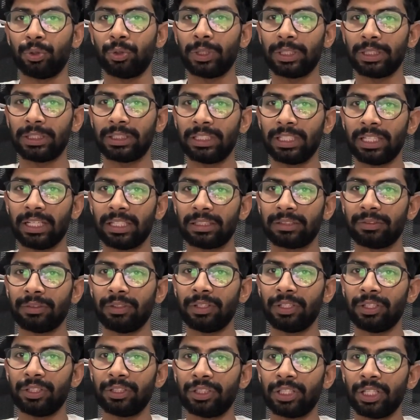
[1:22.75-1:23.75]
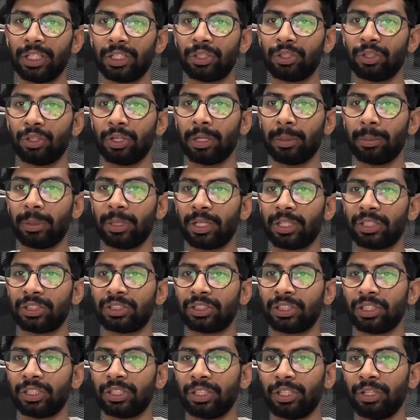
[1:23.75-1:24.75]
USCIS will reject your
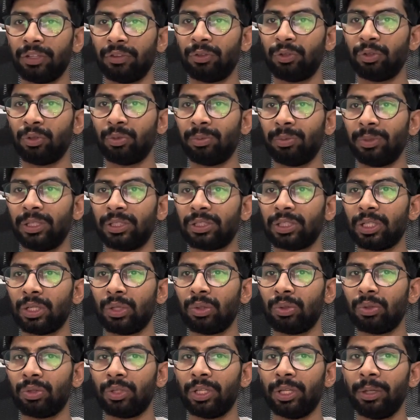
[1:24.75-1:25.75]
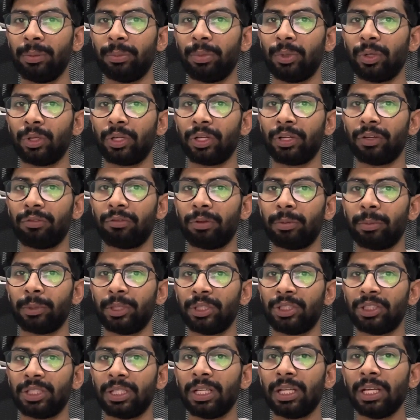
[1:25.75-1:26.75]
application if you miss out the important
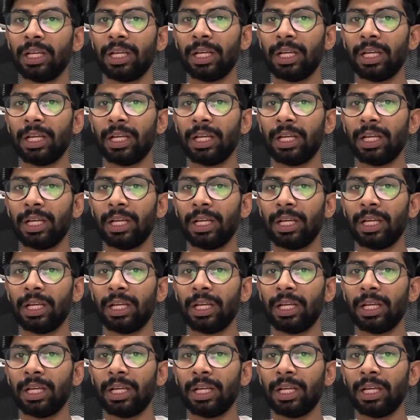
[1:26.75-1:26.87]
information.